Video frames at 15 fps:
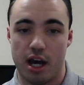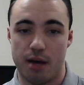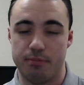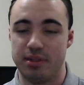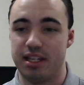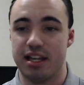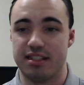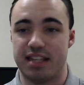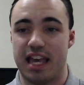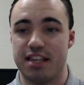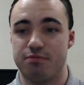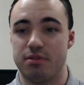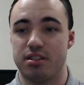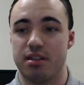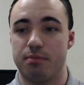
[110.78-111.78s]
Because, as
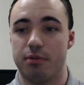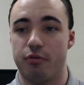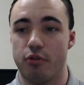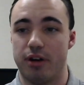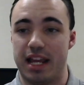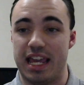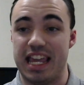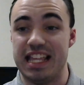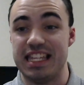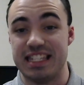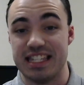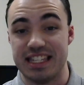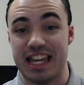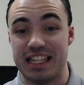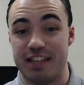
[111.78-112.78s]
we said before, 80 to
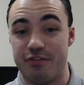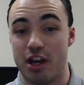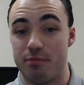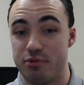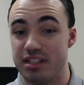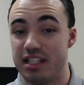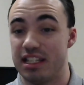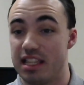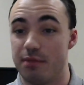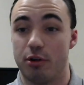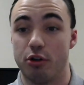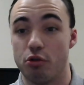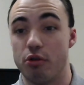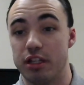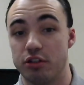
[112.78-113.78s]
95% of them are
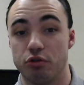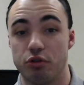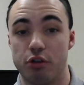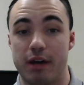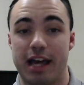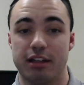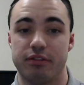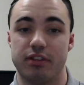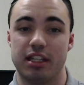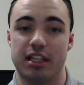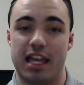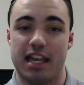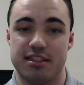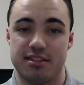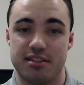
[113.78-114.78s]
going to grow out of it,
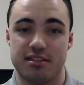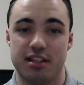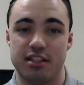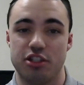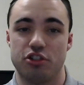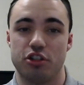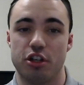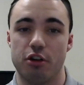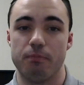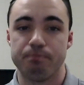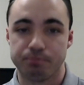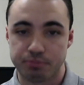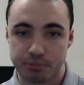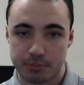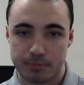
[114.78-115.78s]
as the studies show.
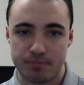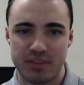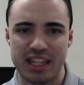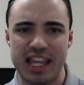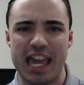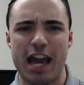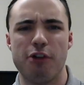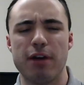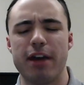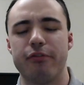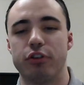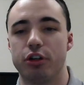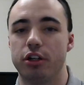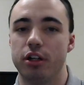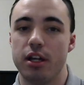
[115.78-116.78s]

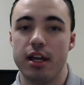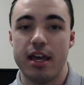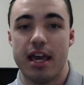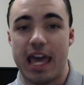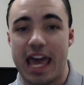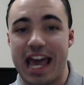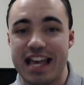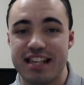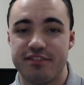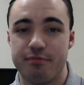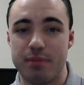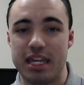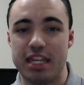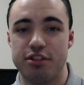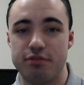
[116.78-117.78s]
However, as of
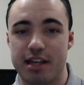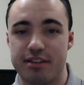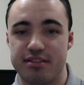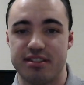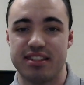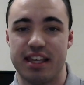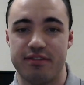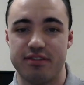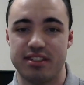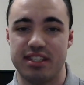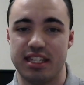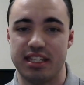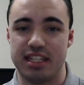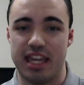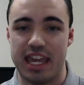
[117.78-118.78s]
May
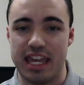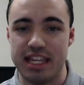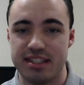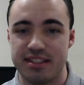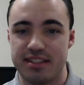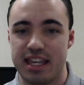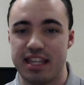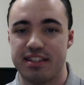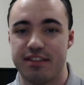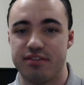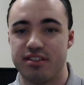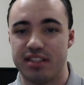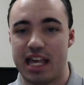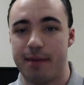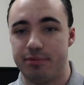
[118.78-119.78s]
2017, 8 states have
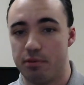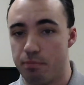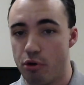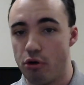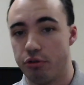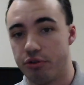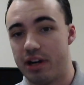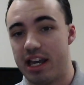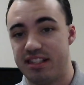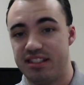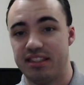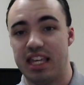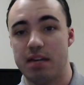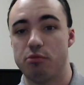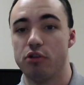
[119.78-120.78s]
slapped the polarizing
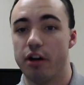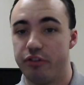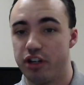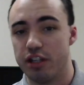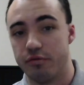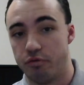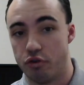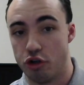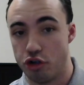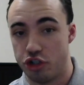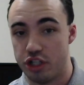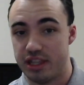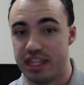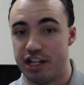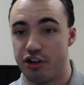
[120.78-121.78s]
label of
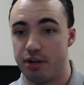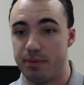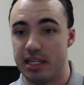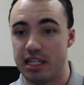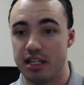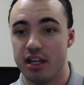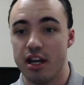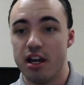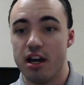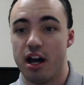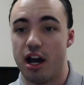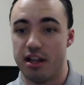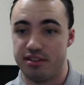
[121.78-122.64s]
conversion therapy on